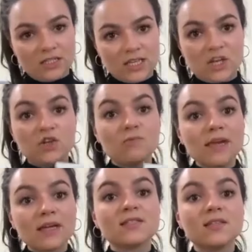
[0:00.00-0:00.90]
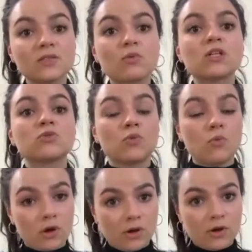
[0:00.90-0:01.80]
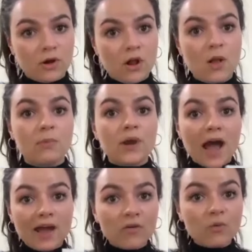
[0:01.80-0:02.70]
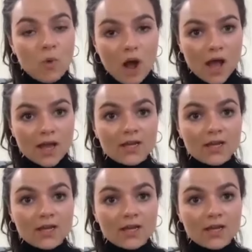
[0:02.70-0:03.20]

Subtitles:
Yeah. And you mix these ones with water. But either now, one.